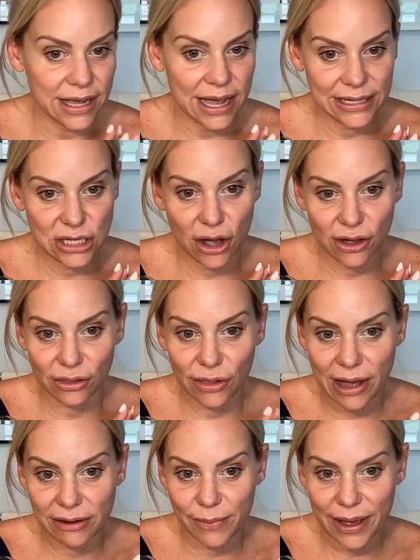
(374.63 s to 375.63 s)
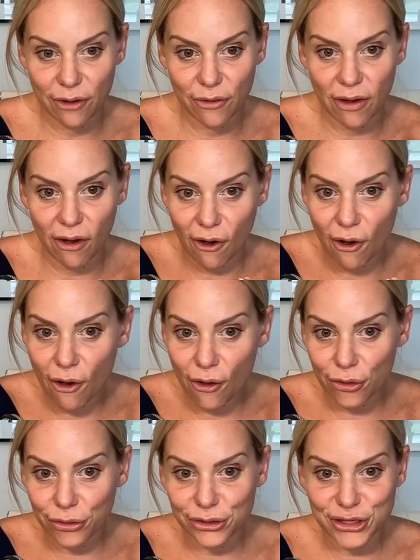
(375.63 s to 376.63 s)
I talk a lot about
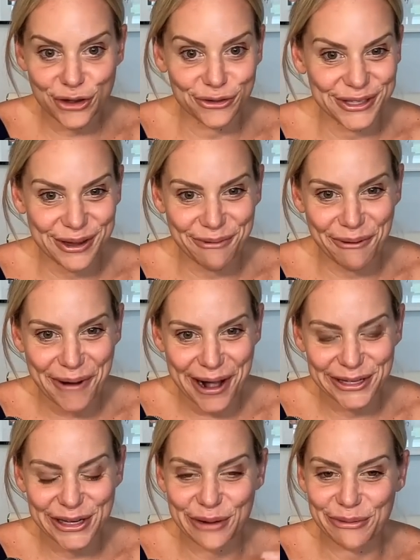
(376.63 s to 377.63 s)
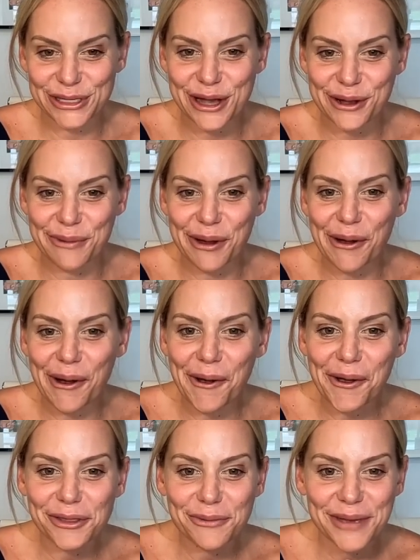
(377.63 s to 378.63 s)
all the shows that we're watching. We talk about
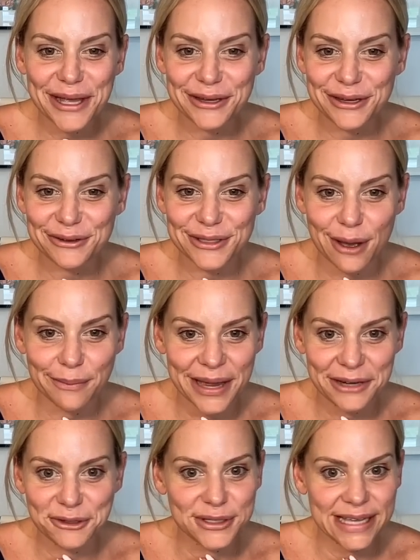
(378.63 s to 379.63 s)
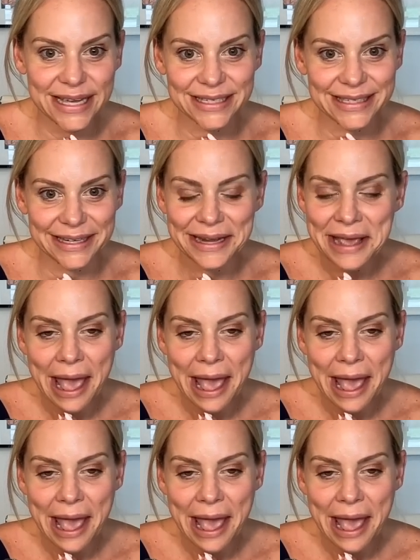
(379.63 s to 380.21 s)
all the big news on Page Six and